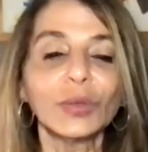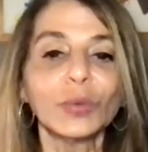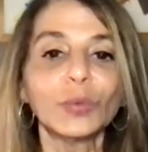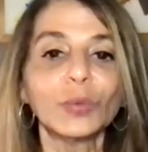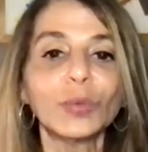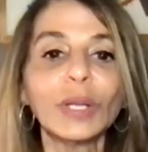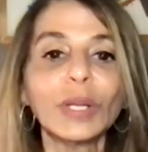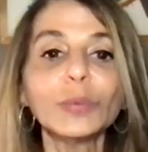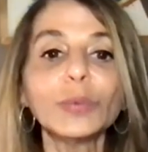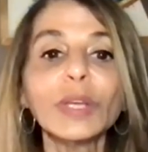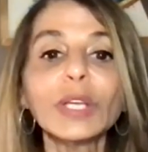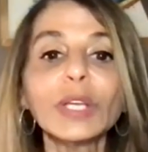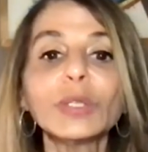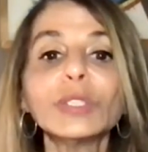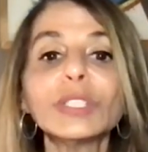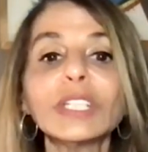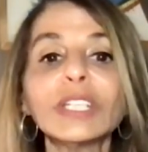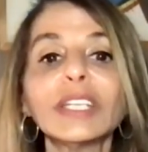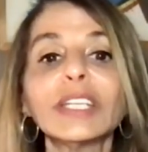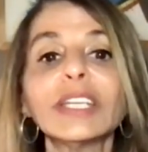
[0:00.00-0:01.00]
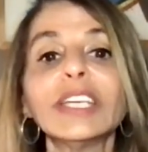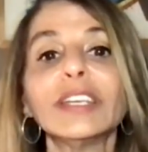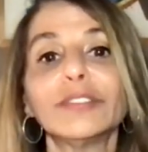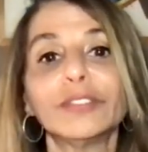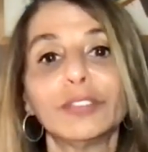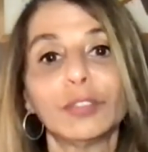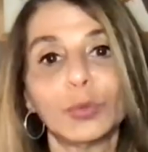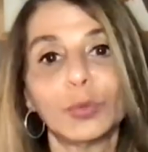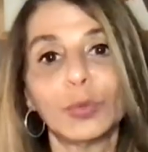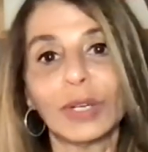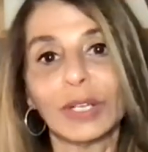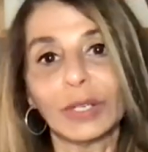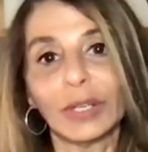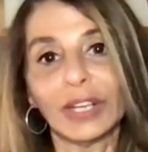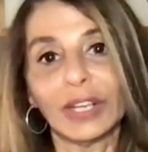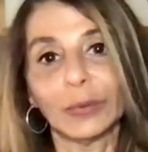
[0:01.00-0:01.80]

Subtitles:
when we couldn't give what